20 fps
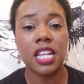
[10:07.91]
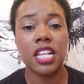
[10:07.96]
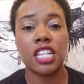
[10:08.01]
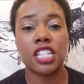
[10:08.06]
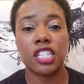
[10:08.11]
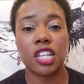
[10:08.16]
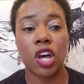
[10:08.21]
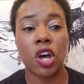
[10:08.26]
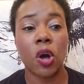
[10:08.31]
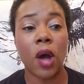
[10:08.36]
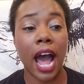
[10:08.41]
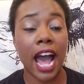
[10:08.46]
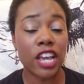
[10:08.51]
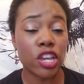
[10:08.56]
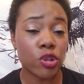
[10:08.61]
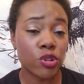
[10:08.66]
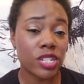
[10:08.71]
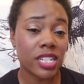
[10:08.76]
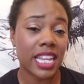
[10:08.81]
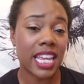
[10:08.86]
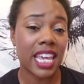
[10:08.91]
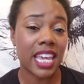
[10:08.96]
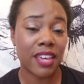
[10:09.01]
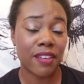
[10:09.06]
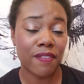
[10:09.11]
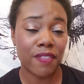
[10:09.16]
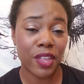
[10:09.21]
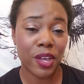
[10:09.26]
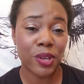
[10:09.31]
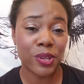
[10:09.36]
So I usually
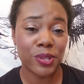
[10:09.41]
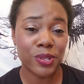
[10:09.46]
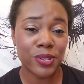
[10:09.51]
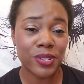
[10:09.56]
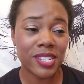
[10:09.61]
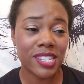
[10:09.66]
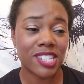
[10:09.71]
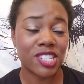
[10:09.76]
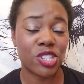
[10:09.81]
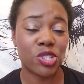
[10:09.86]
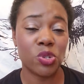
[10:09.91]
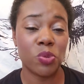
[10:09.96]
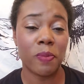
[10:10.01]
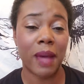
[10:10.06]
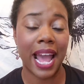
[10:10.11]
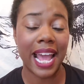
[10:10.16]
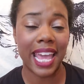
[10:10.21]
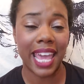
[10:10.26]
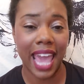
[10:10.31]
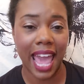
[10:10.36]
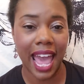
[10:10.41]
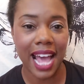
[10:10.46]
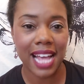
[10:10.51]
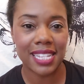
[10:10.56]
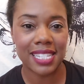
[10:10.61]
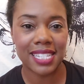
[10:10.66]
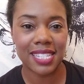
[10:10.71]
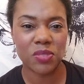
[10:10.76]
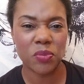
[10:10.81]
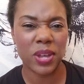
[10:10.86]
give those to my
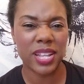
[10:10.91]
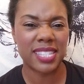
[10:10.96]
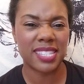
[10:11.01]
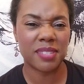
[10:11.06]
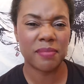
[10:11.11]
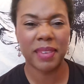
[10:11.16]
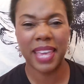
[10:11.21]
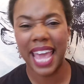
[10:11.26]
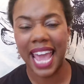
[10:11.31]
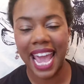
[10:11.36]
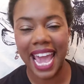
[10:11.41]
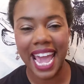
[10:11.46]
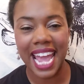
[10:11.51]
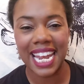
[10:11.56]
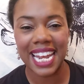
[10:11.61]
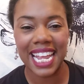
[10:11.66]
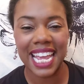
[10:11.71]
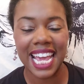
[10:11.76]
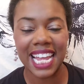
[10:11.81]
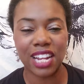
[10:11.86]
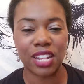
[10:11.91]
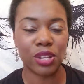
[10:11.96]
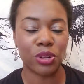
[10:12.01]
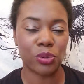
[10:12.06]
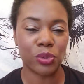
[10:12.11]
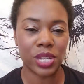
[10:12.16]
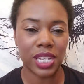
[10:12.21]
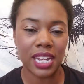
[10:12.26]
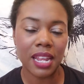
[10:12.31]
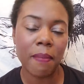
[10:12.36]
guests with some candy in a
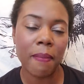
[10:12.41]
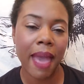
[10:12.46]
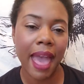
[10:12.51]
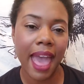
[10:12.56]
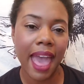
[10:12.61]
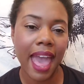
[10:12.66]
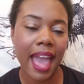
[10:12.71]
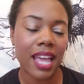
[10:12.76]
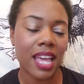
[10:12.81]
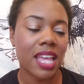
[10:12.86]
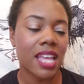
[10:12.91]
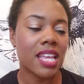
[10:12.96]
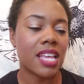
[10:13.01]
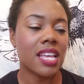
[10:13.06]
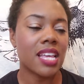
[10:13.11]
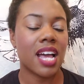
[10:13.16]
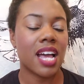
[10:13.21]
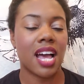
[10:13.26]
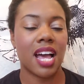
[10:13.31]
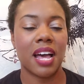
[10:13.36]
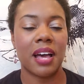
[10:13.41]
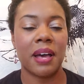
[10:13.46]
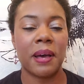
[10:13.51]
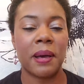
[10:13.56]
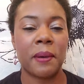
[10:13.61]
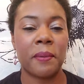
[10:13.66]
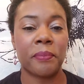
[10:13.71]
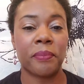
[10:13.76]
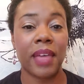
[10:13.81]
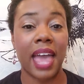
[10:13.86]
little goodie bag
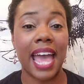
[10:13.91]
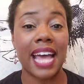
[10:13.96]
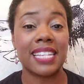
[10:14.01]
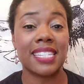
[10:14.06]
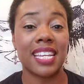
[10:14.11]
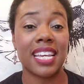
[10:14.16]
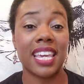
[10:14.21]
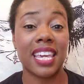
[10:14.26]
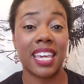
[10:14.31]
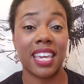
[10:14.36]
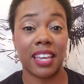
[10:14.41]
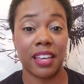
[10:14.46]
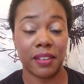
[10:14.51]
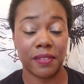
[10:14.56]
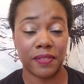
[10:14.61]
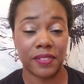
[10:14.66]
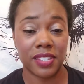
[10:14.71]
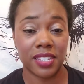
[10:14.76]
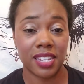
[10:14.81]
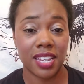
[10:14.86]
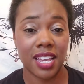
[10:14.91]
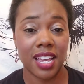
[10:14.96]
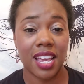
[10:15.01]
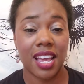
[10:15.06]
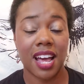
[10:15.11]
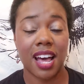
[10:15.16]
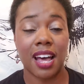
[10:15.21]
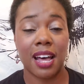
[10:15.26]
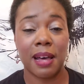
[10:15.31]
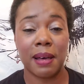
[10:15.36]
as a gift.
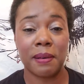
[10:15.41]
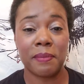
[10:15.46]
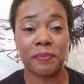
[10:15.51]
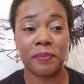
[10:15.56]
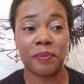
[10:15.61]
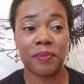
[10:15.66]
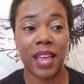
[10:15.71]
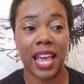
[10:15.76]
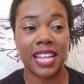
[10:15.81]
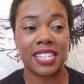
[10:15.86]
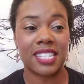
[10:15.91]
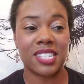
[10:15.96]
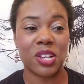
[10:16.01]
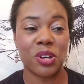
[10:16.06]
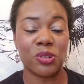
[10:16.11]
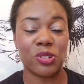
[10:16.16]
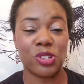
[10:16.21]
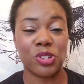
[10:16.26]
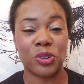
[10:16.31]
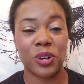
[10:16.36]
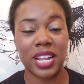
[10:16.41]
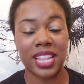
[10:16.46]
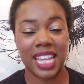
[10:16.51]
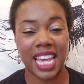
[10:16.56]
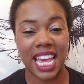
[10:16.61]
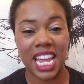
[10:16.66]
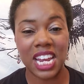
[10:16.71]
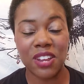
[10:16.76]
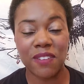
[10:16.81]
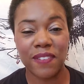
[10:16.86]
And so during
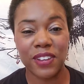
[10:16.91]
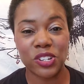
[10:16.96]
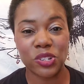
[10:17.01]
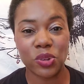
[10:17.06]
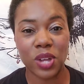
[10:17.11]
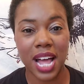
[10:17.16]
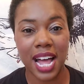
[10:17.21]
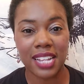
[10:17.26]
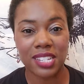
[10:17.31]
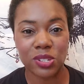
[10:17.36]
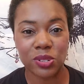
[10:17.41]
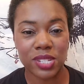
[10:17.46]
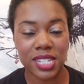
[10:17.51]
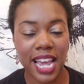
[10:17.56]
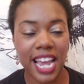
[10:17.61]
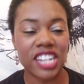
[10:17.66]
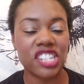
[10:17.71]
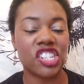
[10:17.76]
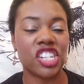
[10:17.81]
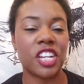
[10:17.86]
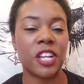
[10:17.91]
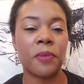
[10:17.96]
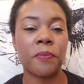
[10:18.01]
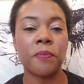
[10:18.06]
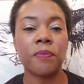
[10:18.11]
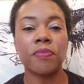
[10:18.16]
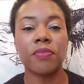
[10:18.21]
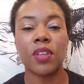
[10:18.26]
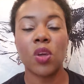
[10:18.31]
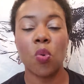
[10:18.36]
the individual consultation,
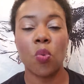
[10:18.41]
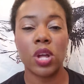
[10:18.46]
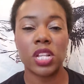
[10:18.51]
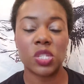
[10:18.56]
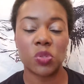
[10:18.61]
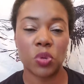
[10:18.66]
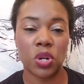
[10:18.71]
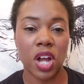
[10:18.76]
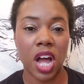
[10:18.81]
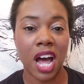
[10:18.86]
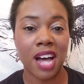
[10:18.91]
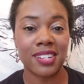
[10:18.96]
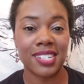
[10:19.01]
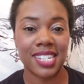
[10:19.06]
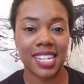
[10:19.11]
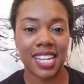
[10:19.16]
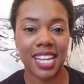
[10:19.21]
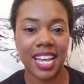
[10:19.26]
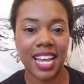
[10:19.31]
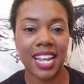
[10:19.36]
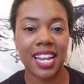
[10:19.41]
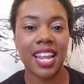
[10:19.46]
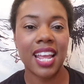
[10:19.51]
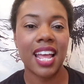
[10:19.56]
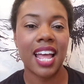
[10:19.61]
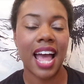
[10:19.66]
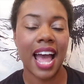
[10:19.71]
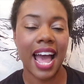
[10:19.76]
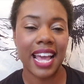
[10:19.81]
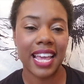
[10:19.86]
once we're all done,
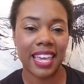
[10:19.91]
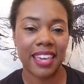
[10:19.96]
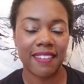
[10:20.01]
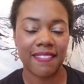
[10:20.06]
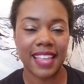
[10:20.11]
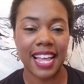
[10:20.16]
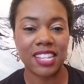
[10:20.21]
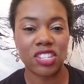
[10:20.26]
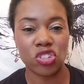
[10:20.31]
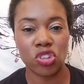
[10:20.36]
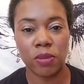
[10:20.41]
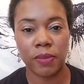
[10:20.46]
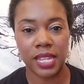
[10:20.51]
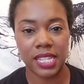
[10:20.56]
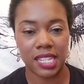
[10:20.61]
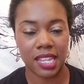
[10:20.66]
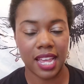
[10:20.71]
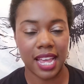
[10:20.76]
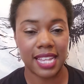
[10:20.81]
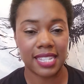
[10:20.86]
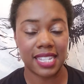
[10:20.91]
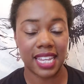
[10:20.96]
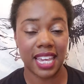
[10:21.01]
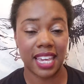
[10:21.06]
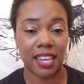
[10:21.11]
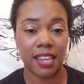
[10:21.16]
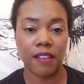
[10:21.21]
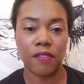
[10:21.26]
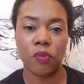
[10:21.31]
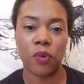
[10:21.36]
I give that to them as a
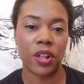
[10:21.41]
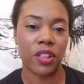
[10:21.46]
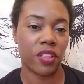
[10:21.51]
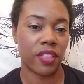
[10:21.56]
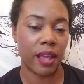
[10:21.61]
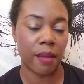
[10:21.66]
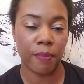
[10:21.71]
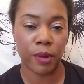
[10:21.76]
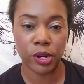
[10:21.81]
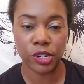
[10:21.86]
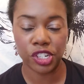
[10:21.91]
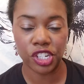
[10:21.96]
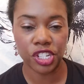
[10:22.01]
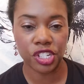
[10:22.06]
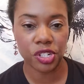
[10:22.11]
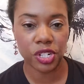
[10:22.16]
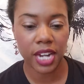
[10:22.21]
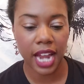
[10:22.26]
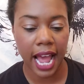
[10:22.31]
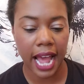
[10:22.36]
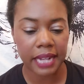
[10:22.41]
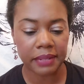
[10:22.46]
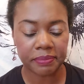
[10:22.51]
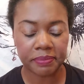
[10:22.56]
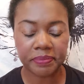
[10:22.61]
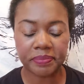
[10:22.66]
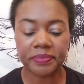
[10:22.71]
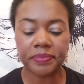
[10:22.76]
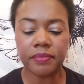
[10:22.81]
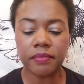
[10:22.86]
gift, whether they purchase or not,
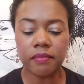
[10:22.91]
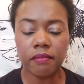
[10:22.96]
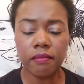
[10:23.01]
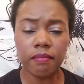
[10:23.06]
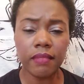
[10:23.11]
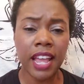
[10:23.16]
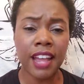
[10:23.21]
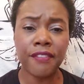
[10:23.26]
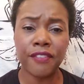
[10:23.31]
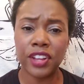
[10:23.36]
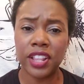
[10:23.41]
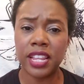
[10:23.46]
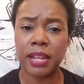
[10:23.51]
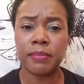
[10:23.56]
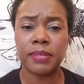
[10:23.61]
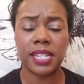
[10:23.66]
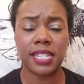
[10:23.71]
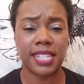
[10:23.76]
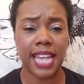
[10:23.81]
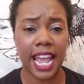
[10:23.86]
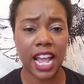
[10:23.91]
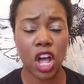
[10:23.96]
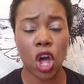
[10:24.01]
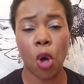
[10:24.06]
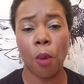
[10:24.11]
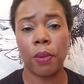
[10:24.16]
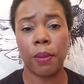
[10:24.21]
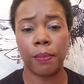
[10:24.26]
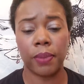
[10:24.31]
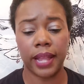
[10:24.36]
and for them to take
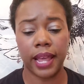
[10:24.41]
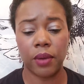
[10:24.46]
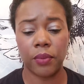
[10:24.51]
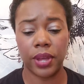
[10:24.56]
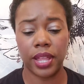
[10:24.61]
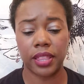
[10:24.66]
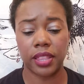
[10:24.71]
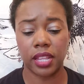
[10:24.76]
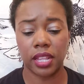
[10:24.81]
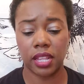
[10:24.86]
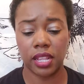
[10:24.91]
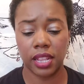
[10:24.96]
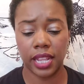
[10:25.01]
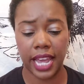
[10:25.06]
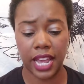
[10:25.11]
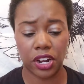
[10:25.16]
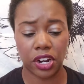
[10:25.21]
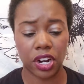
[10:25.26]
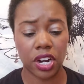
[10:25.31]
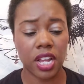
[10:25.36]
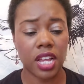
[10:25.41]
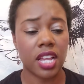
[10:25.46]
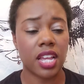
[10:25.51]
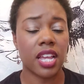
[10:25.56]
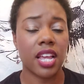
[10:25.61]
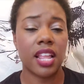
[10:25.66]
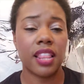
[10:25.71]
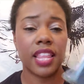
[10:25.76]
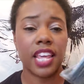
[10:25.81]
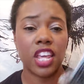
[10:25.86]
home and play with later.
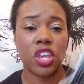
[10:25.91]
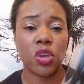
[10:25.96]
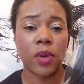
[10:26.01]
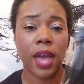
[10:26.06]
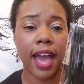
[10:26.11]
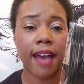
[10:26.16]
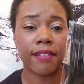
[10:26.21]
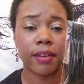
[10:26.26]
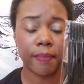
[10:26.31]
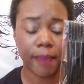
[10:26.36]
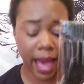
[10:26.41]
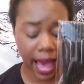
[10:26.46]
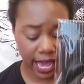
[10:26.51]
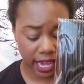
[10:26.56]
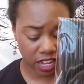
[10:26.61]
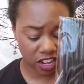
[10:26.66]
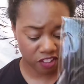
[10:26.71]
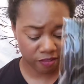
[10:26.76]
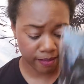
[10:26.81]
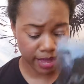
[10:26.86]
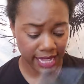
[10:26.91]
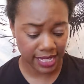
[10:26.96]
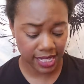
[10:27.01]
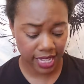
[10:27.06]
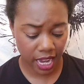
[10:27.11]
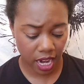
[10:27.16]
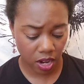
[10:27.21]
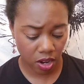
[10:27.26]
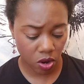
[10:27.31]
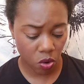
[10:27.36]
Then you have a packet of
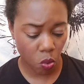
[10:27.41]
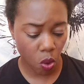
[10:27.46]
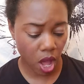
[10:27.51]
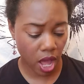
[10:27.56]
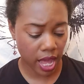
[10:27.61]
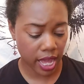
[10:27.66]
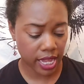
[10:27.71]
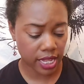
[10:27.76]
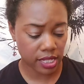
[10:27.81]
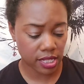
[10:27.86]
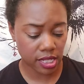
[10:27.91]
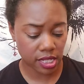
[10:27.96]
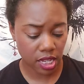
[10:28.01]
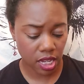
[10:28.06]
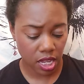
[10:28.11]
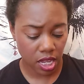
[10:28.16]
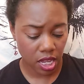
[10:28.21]
mascara wands.